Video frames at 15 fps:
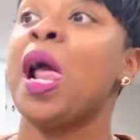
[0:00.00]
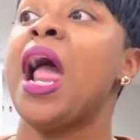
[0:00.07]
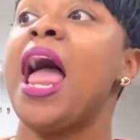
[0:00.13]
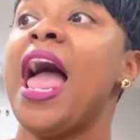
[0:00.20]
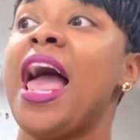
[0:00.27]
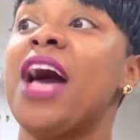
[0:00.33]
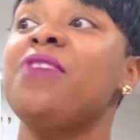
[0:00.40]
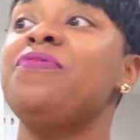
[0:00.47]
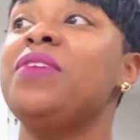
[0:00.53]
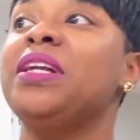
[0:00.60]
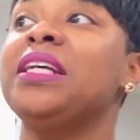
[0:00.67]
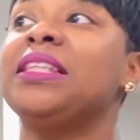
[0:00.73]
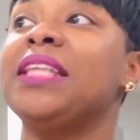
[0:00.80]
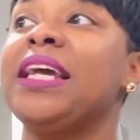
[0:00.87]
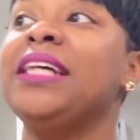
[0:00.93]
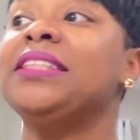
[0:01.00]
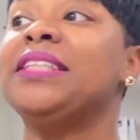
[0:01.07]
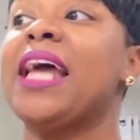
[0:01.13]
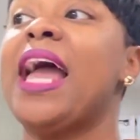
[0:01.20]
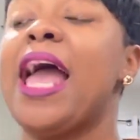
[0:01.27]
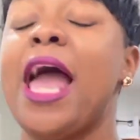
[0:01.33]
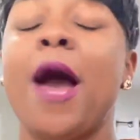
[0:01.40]
Half of the things
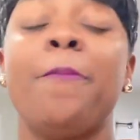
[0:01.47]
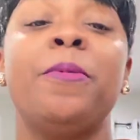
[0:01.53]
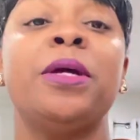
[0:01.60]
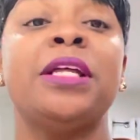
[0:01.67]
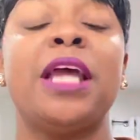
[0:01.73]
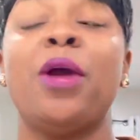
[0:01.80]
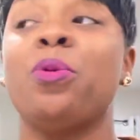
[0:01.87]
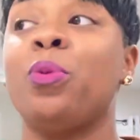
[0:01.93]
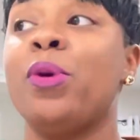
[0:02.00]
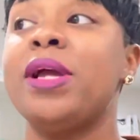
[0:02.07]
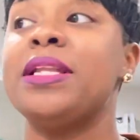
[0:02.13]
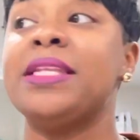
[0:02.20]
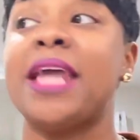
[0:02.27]
that happened and went